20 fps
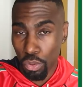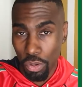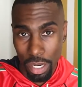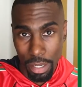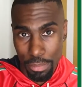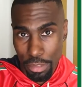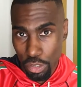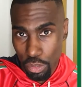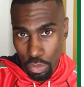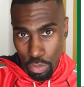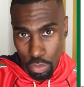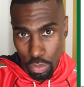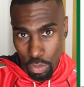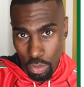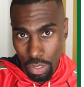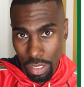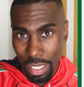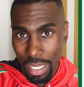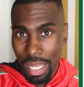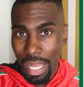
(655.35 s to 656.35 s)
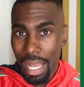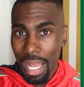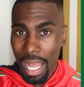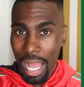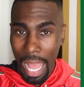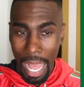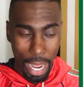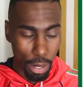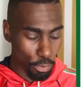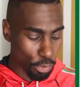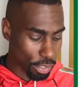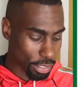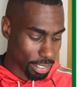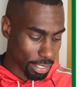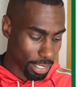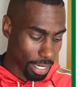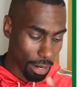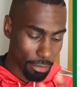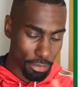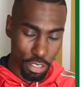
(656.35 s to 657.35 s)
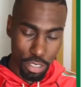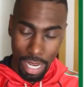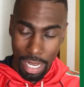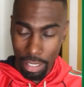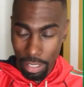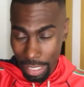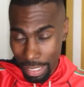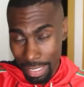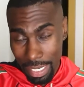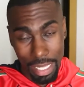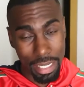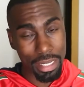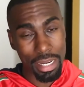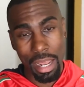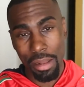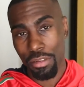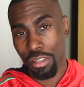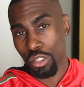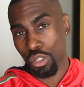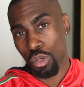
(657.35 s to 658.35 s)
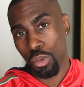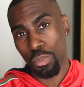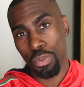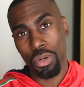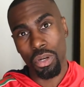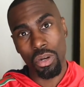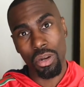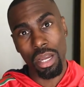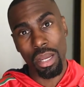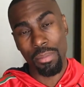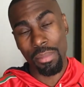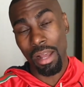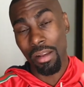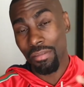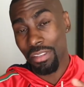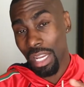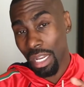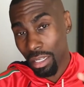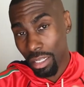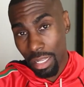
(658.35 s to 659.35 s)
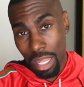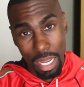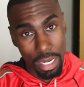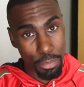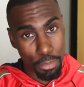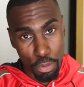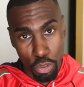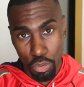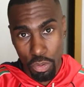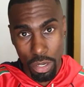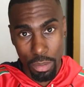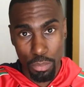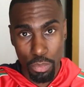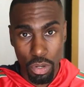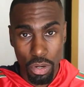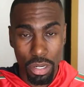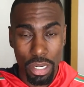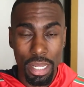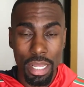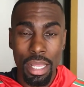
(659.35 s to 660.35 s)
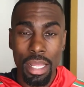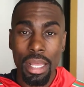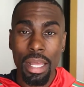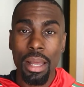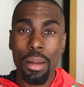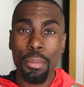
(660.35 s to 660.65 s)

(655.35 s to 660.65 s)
Programs are cool. I led an after-school program. I've done a lot of program work.